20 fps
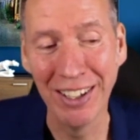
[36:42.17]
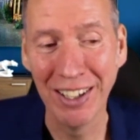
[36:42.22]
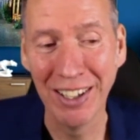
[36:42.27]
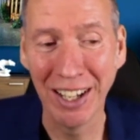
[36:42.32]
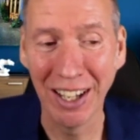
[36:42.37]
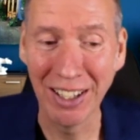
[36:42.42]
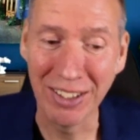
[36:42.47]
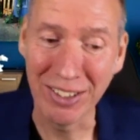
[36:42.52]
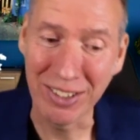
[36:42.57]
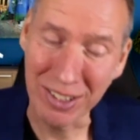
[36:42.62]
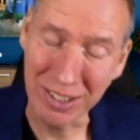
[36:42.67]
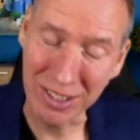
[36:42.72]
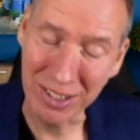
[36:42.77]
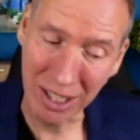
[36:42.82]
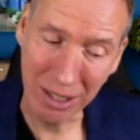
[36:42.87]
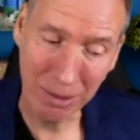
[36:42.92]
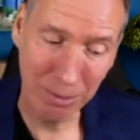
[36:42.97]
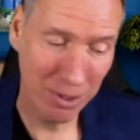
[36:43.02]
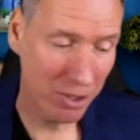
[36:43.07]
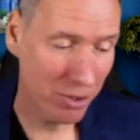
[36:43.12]
And it's the
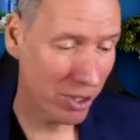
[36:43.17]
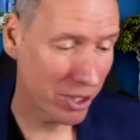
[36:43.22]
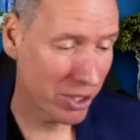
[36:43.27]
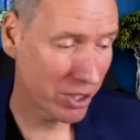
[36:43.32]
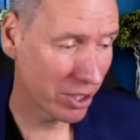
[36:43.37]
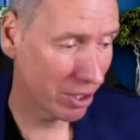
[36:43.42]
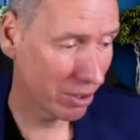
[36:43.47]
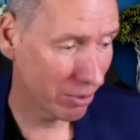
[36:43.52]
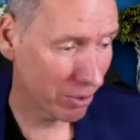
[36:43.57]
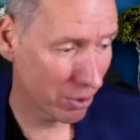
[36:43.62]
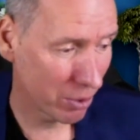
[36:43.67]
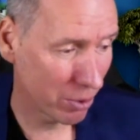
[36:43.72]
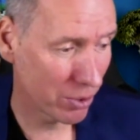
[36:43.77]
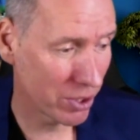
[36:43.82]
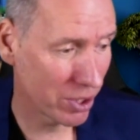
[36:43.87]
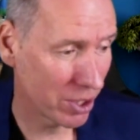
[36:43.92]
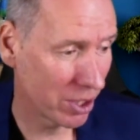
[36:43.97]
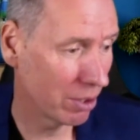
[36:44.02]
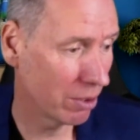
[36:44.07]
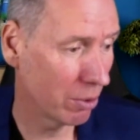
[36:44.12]
same, interesting, of
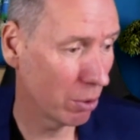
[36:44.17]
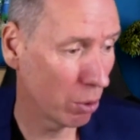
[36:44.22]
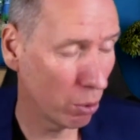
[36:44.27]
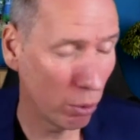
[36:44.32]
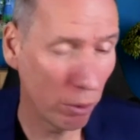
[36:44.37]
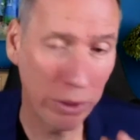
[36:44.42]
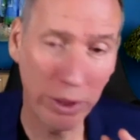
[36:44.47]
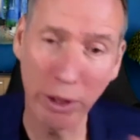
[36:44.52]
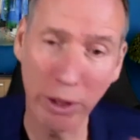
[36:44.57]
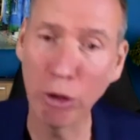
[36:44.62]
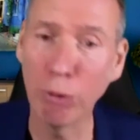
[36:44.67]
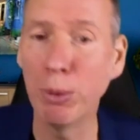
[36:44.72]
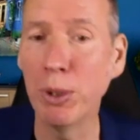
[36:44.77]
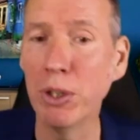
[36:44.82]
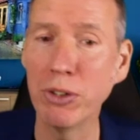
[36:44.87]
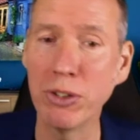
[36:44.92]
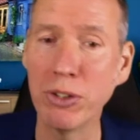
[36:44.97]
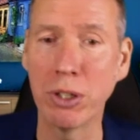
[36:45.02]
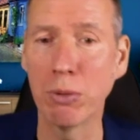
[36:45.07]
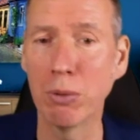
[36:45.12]
course, in all
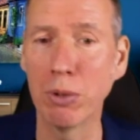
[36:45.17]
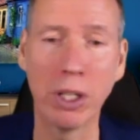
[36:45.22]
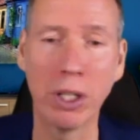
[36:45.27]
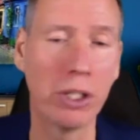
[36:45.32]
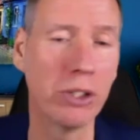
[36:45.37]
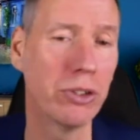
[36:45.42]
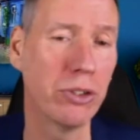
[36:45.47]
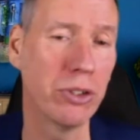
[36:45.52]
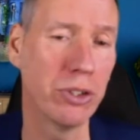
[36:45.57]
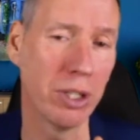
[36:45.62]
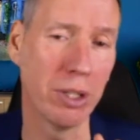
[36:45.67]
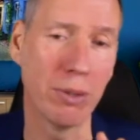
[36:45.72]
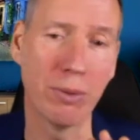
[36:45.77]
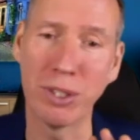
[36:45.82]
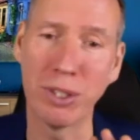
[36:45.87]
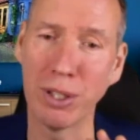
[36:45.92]
therapeutic relationships.